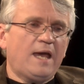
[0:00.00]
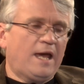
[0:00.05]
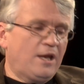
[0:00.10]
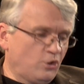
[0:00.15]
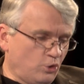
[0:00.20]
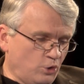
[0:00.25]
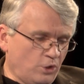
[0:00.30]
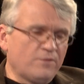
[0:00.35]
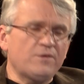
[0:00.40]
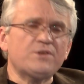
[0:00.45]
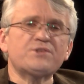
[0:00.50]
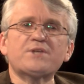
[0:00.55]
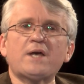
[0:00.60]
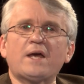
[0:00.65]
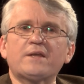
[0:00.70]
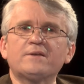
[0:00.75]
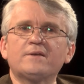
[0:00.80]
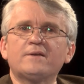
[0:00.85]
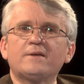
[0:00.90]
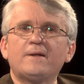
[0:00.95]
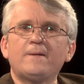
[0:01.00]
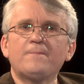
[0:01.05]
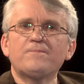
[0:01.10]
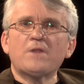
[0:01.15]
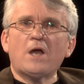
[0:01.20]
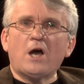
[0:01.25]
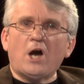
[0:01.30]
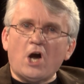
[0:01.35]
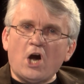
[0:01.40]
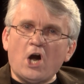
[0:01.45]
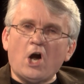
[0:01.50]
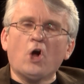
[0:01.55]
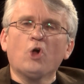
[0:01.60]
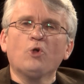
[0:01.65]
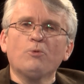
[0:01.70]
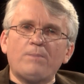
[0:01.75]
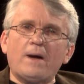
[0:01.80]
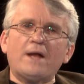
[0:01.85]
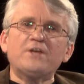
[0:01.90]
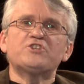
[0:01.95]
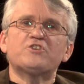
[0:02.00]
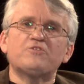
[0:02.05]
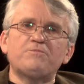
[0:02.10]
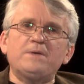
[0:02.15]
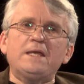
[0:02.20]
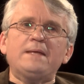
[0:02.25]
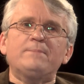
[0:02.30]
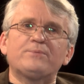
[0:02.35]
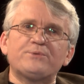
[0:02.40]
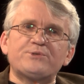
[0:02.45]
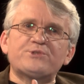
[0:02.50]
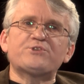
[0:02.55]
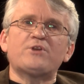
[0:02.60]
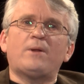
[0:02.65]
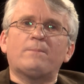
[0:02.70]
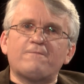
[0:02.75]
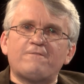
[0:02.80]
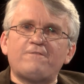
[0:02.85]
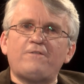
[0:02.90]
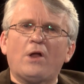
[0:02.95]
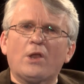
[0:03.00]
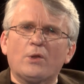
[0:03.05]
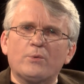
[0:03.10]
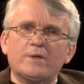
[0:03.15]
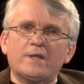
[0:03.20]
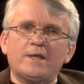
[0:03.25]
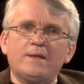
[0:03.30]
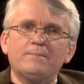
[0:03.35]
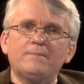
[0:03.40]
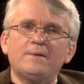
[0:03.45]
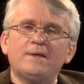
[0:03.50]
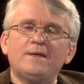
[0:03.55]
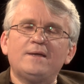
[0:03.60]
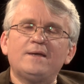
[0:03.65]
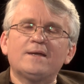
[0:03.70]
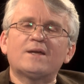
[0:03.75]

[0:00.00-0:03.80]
And all of a sudden, a whole bunch of people stopped following him